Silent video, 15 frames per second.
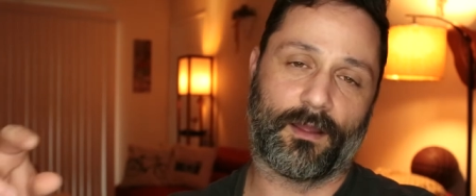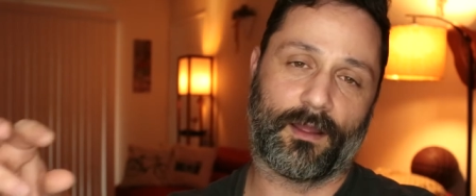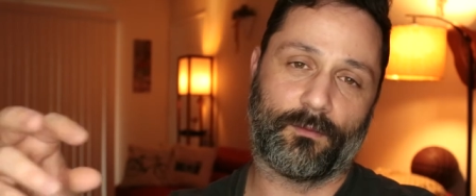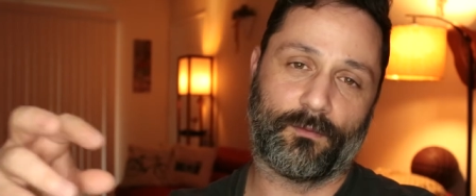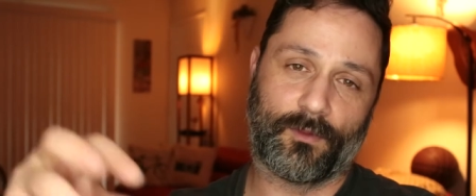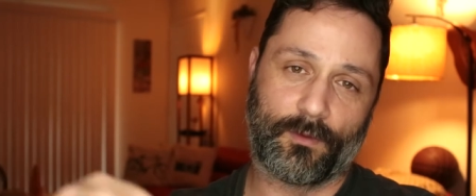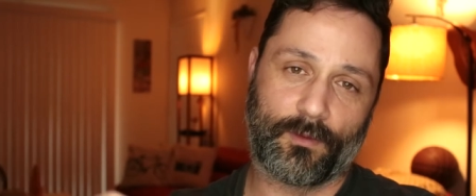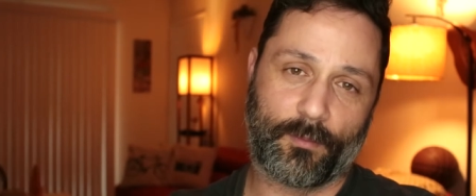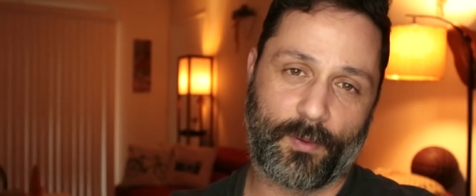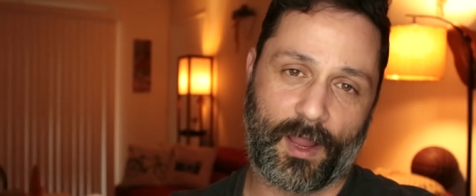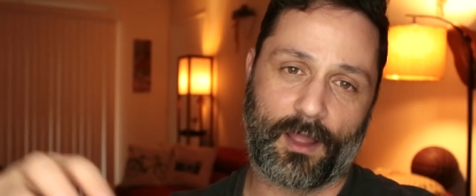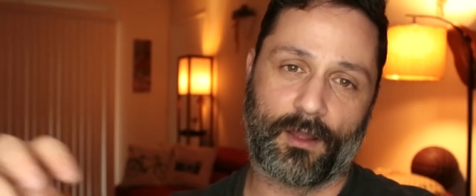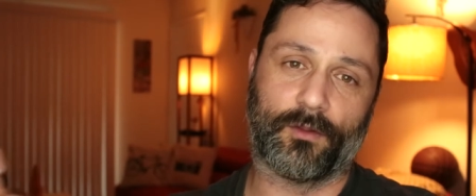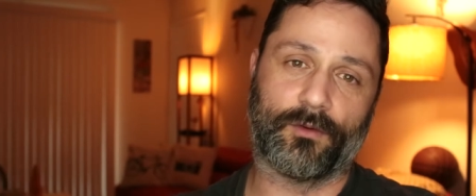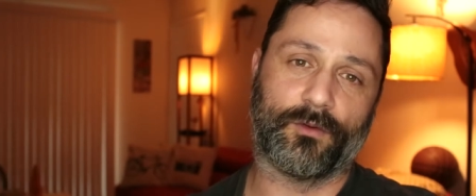uh, the
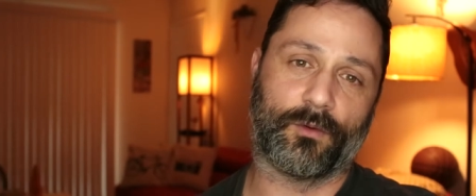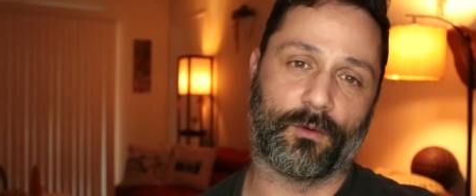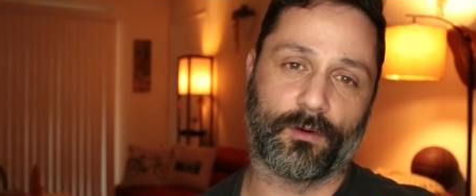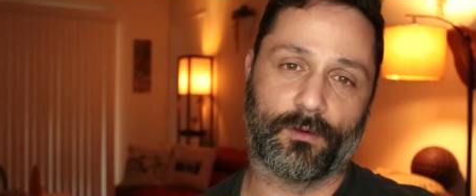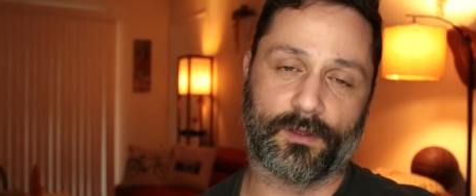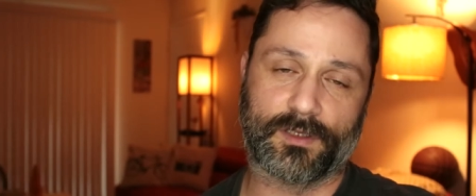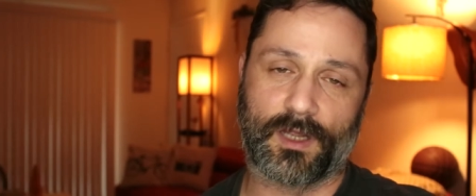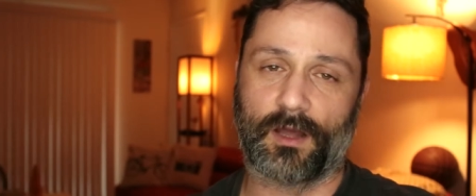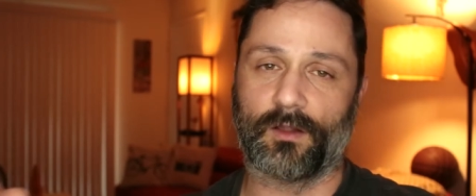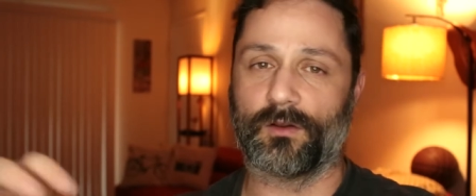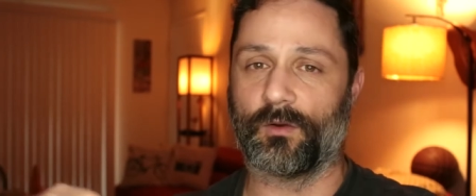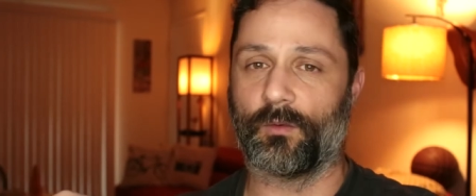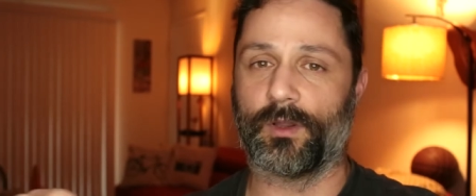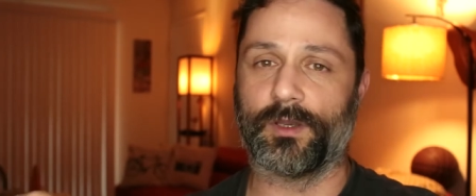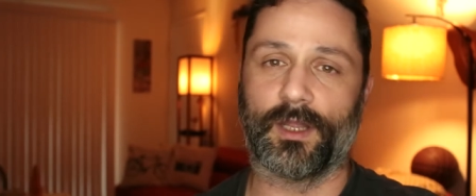pound or the
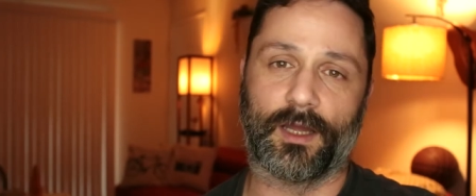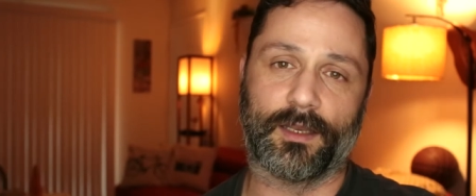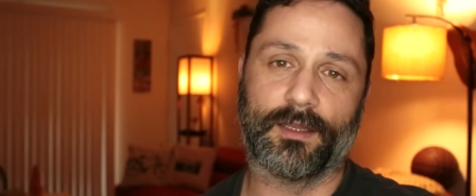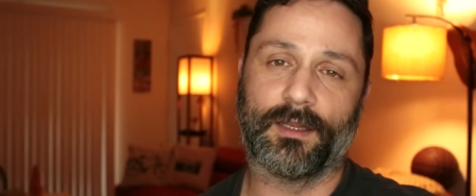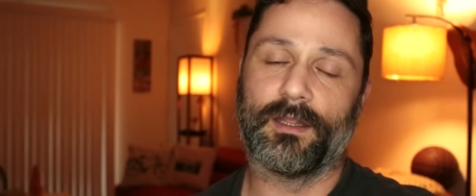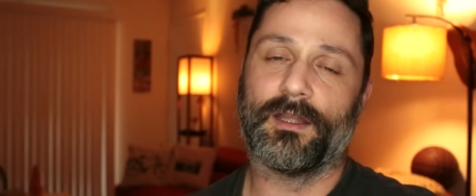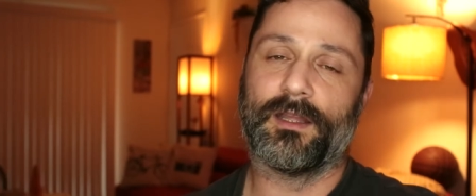dollar or whatnot.